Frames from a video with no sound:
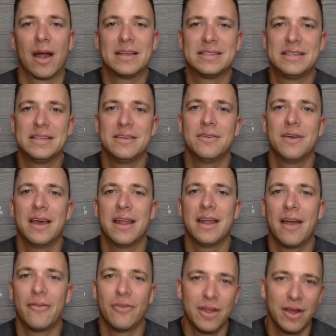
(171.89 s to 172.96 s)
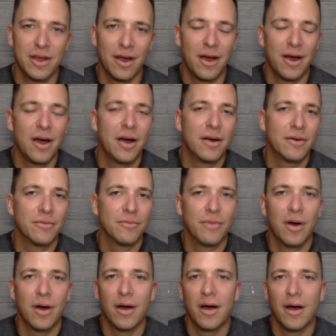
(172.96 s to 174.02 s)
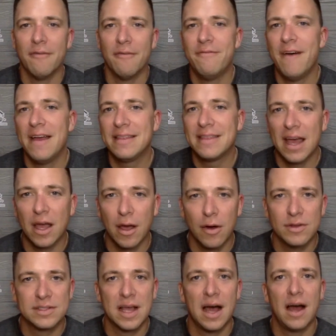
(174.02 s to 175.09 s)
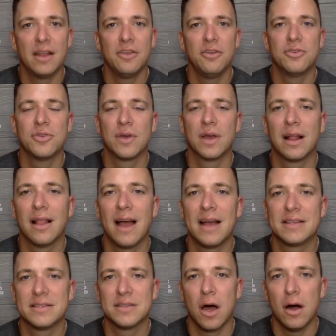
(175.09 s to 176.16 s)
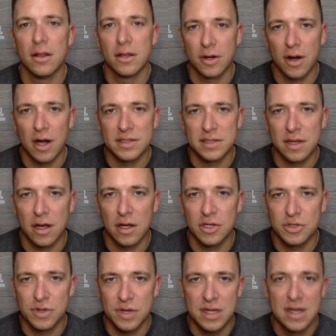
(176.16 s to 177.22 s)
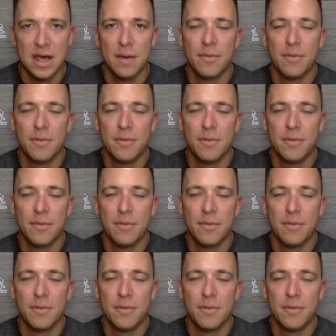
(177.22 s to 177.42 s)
I see you at every uh, uh, event that goes on. You're doing classes all across the country.